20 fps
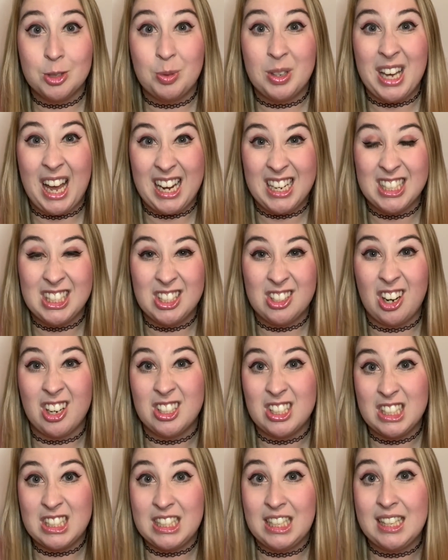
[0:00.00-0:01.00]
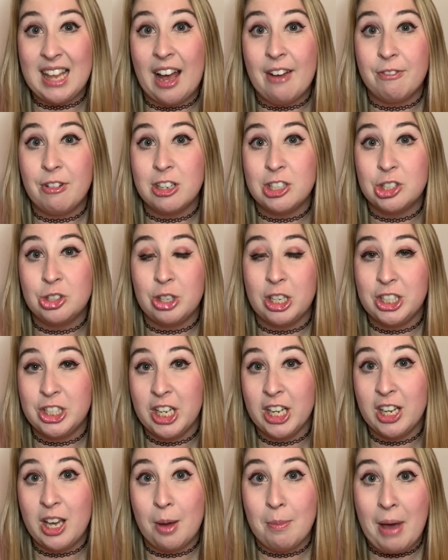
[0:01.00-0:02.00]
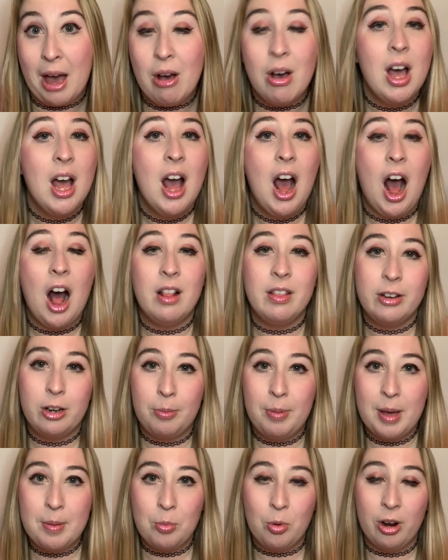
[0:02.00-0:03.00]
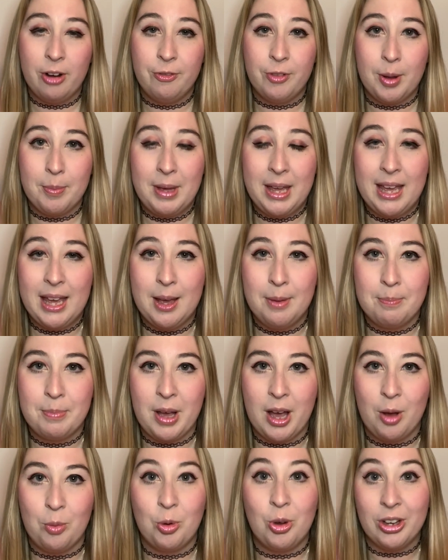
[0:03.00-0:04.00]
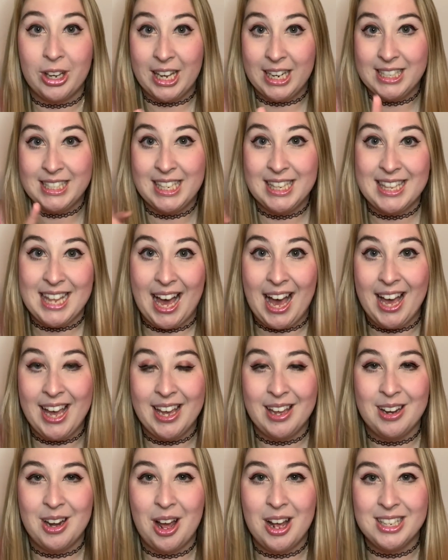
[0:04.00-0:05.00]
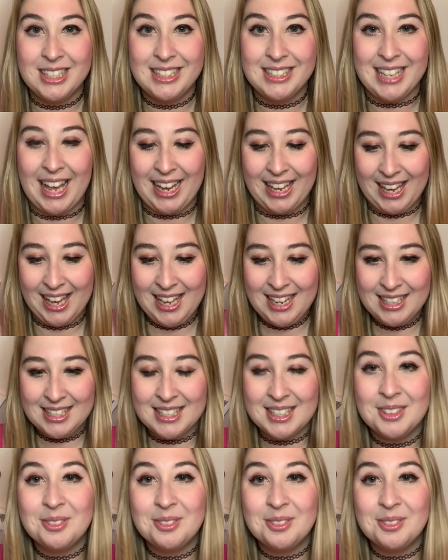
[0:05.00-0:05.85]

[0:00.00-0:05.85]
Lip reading: we kind of start to see that frustration come out a little bit more from him, but we'll get to that in a second.